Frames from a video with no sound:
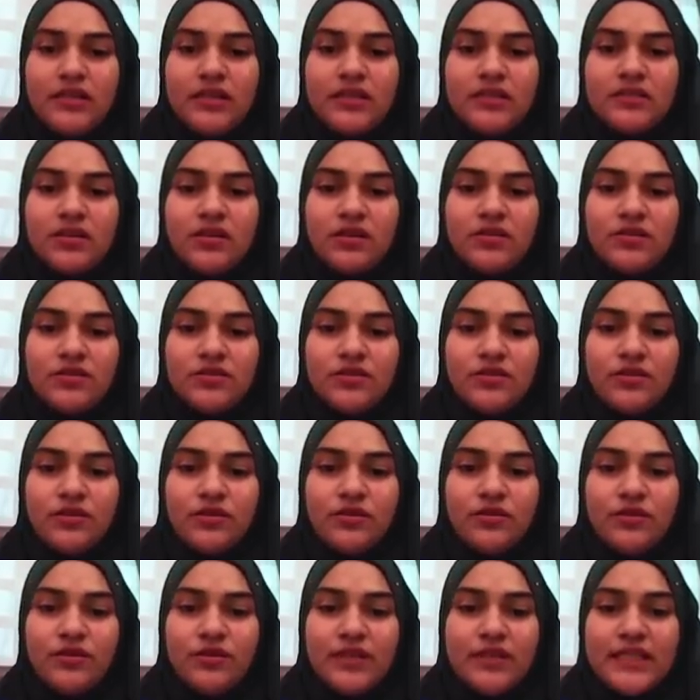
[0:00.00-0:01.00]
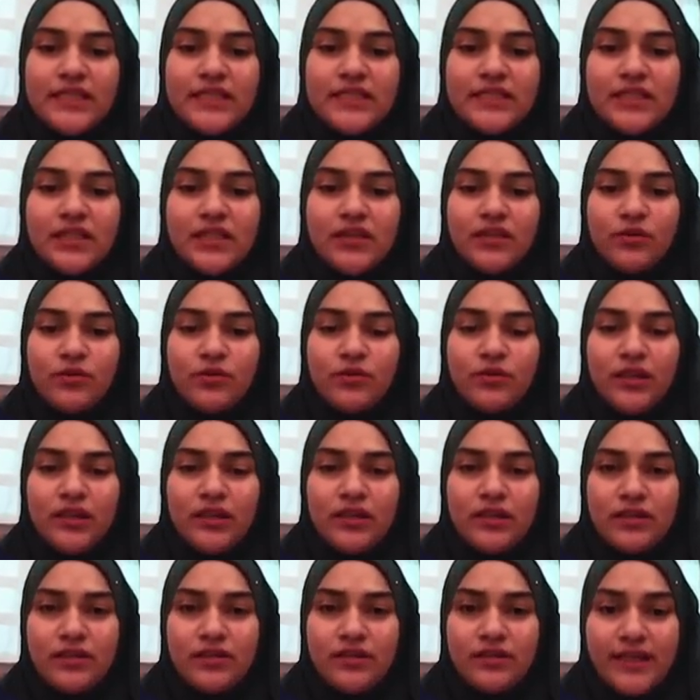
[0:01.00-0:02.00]
It is also not easy
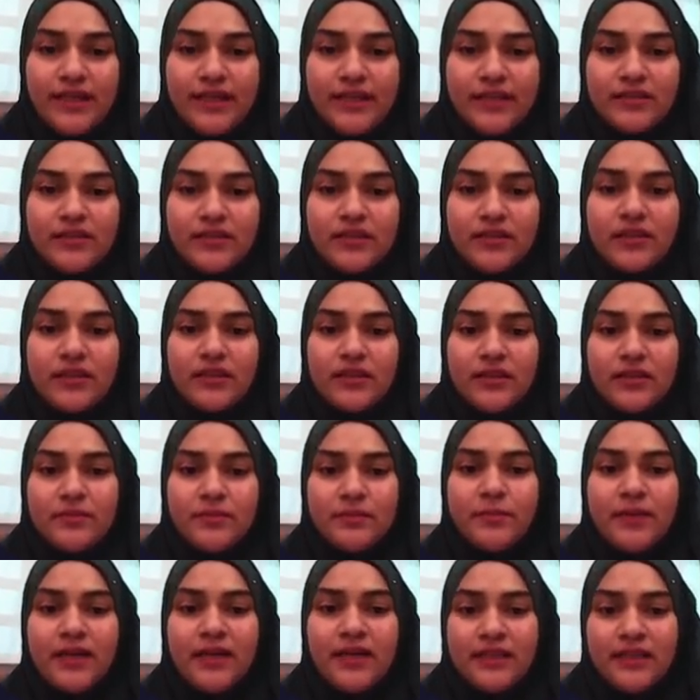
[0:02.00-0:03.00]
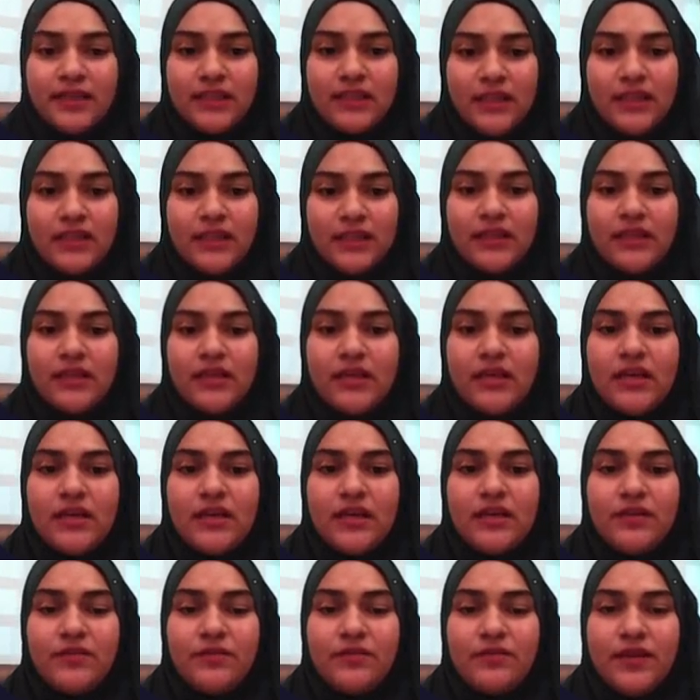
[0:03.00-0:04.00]
to encourage third-party
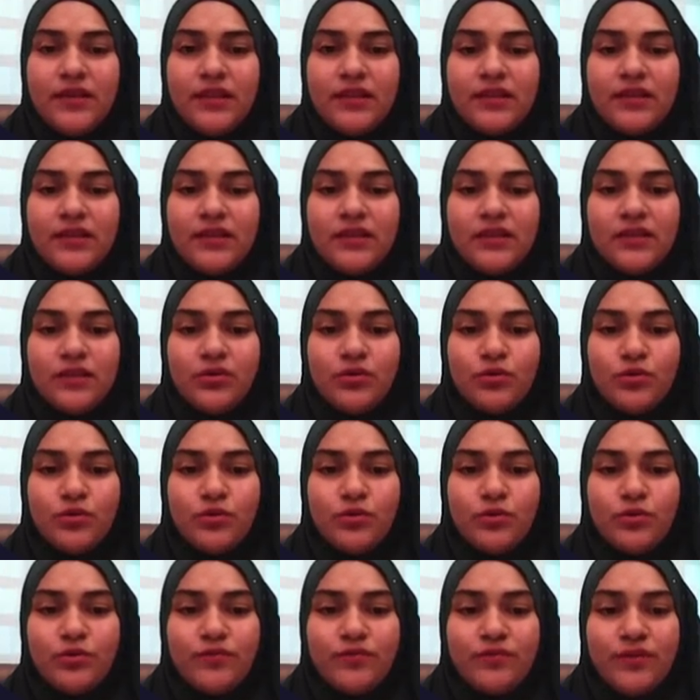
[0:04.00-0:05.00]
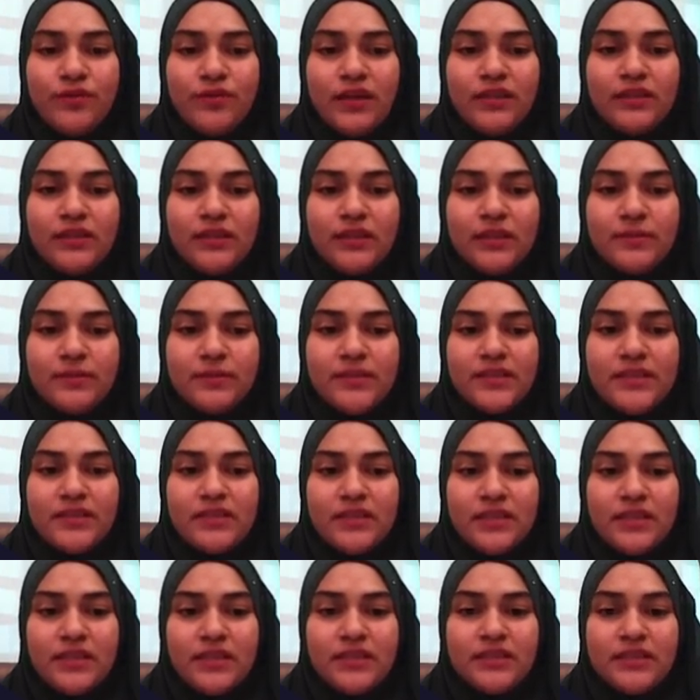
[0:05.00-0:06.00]
investors to fund the
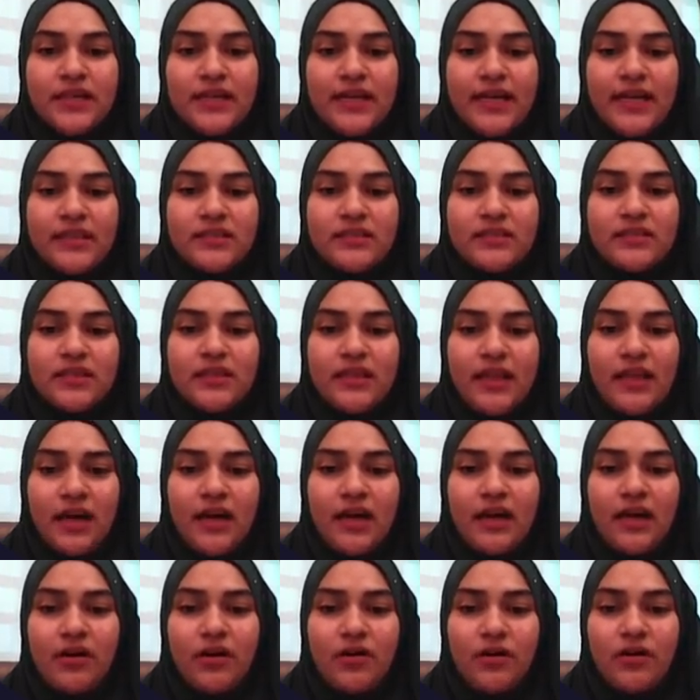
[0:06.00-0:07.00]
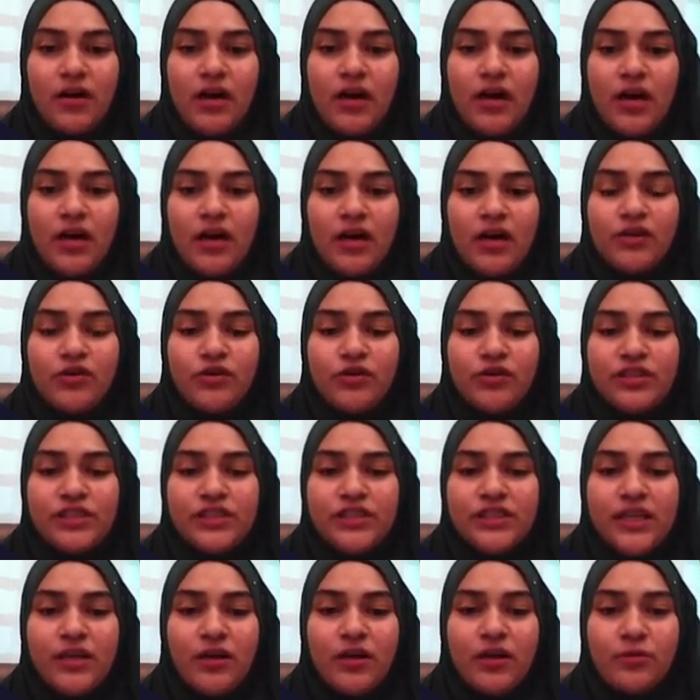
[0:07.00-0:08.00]
business as there are
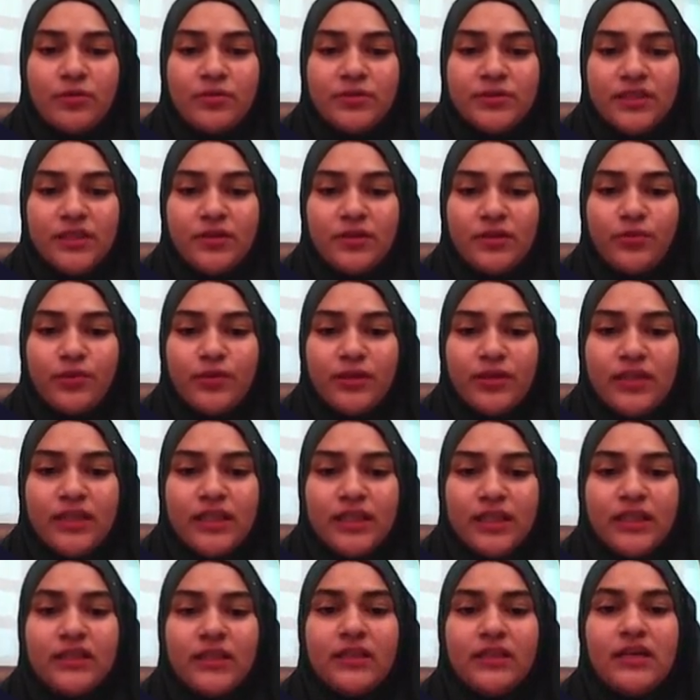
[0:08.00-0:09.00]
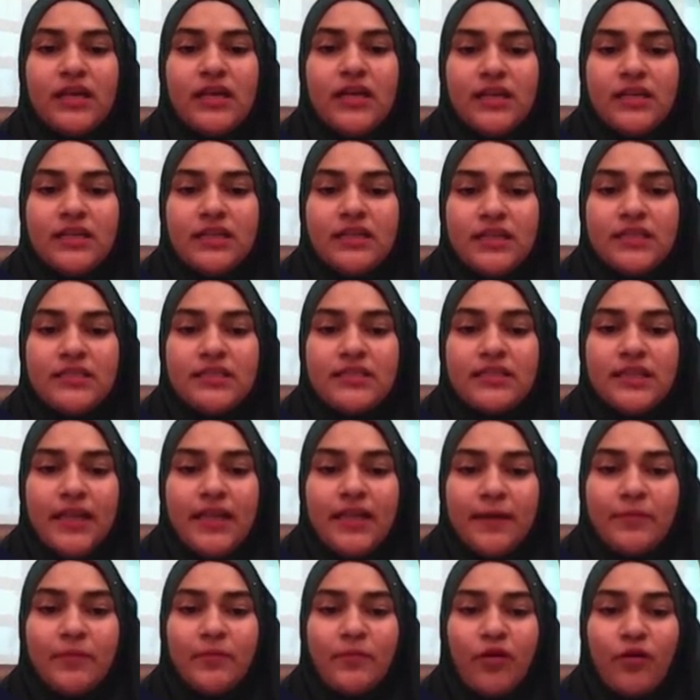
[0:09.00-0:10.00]
not share options within
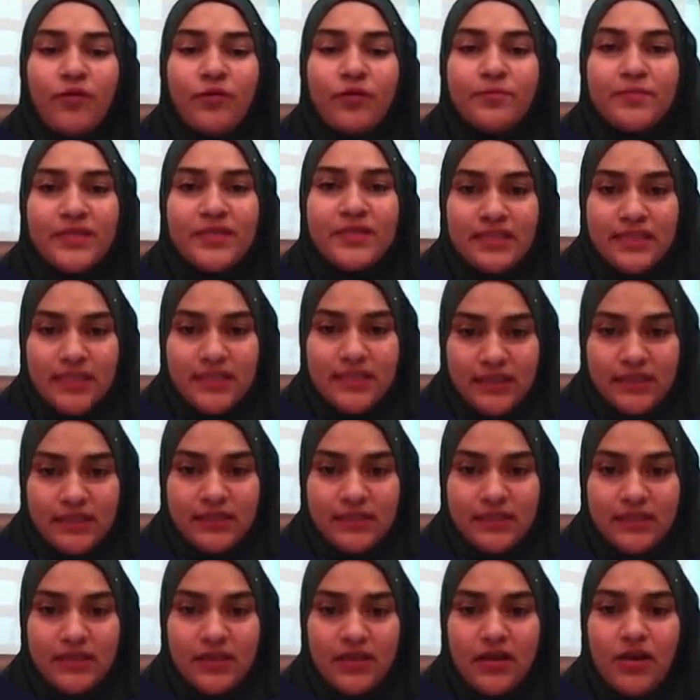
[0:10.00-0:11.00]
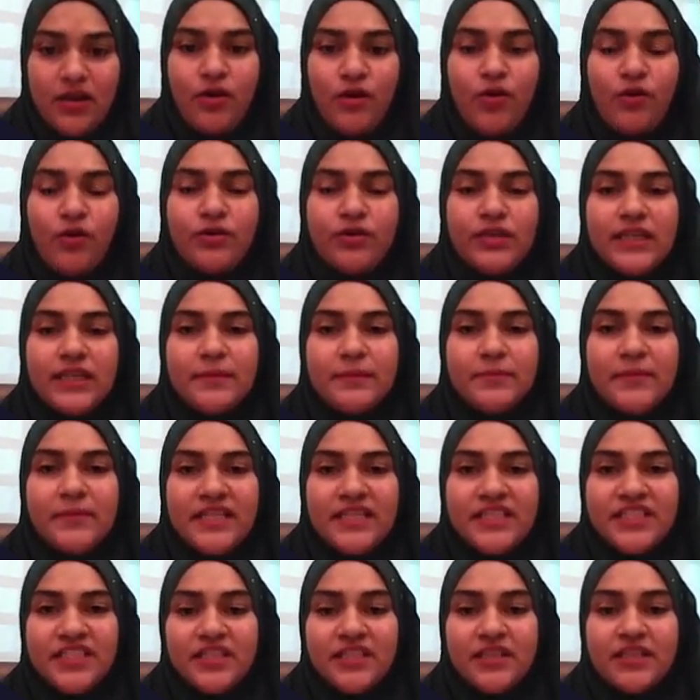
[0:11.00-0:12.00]
this type of business.
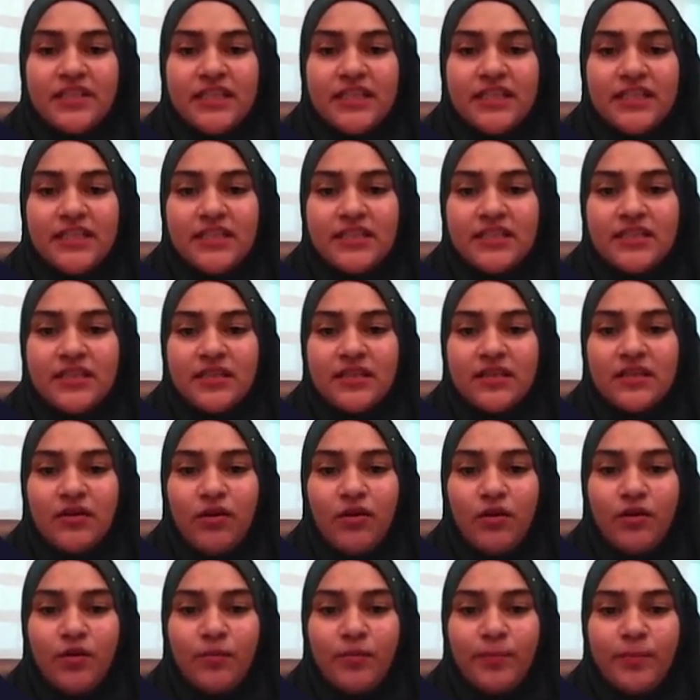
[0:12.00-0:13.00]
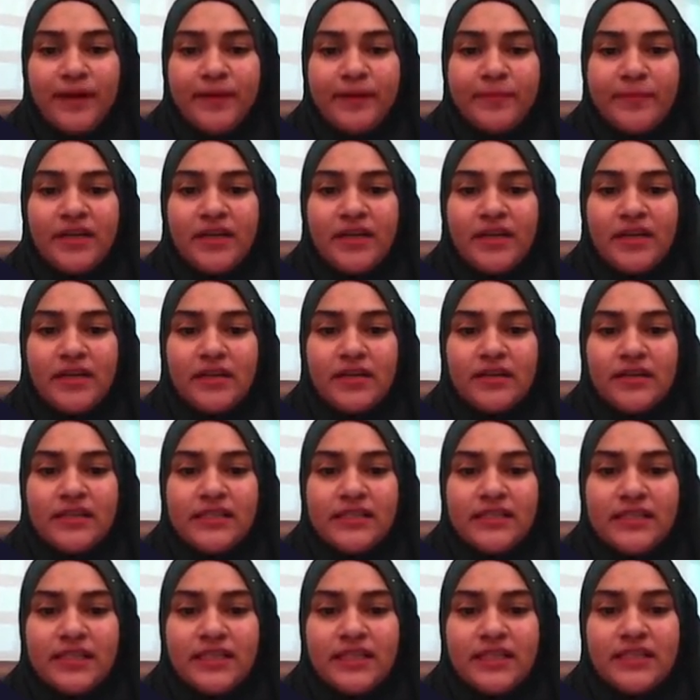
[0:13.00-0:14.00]
Only nation citizen or
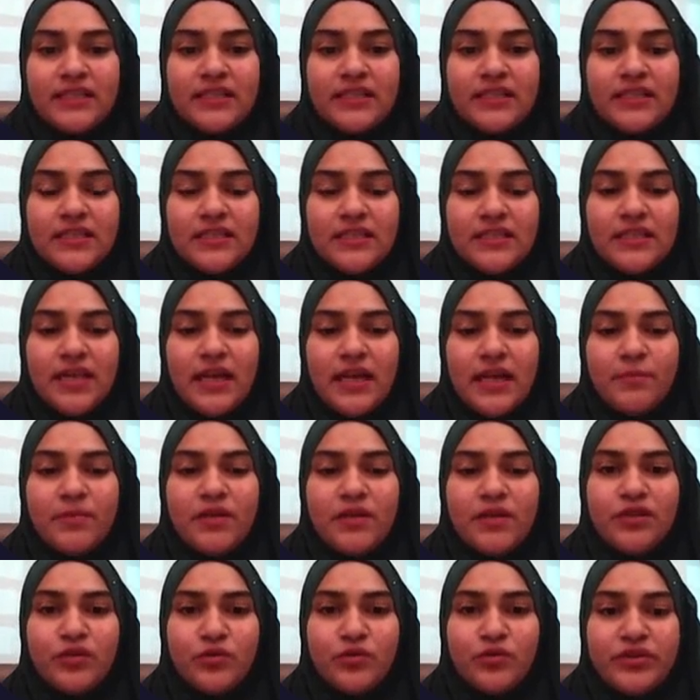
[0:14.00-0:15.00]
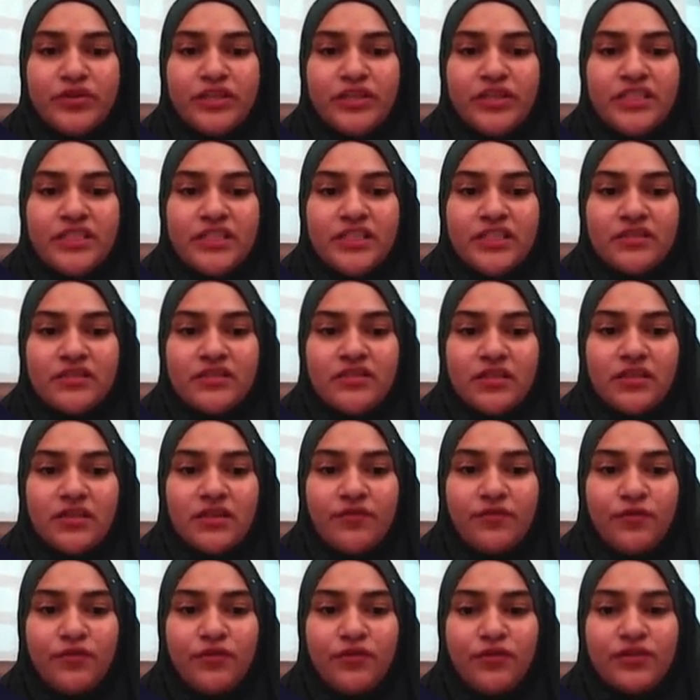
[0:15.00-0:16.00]
permanent resident is able to
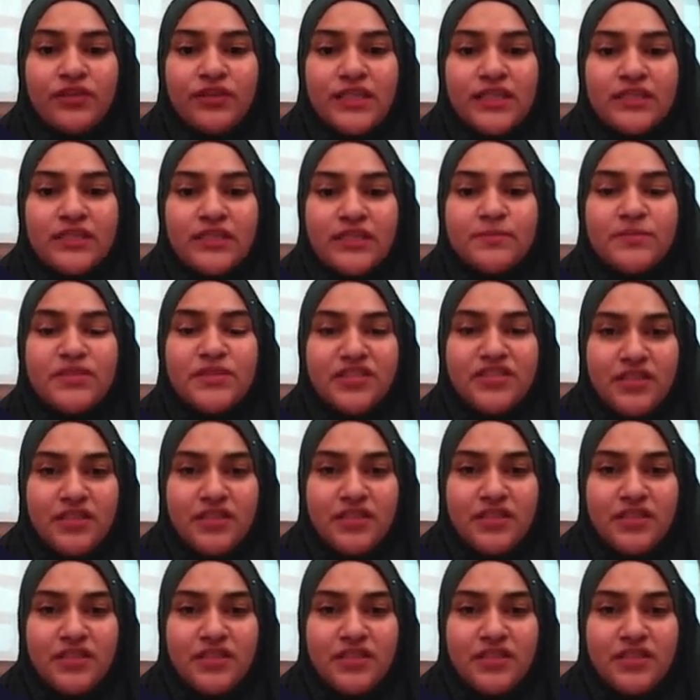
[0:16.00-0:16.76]
register for this